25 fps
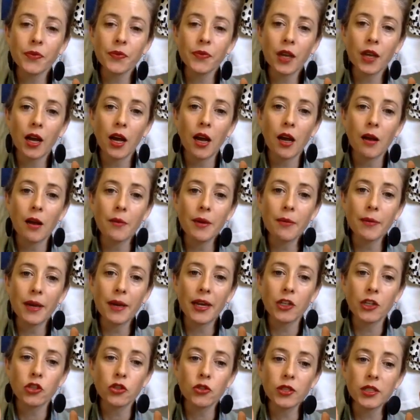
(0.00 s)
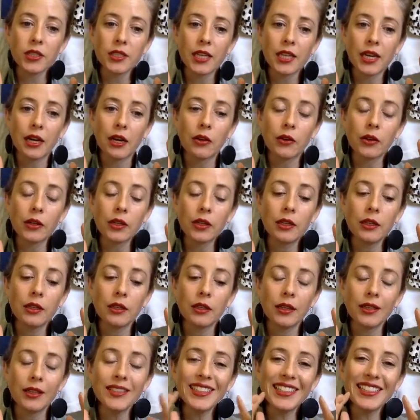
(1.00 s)
It might shrink down
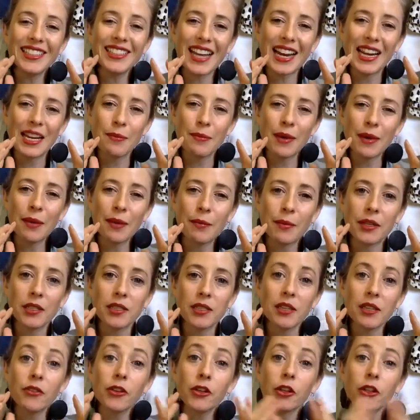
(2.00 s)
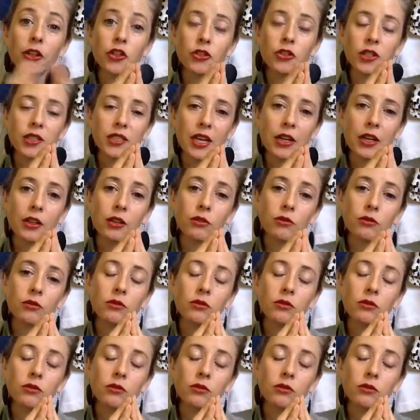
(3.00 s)
a teeny tiny bit, but it's never going to shrink down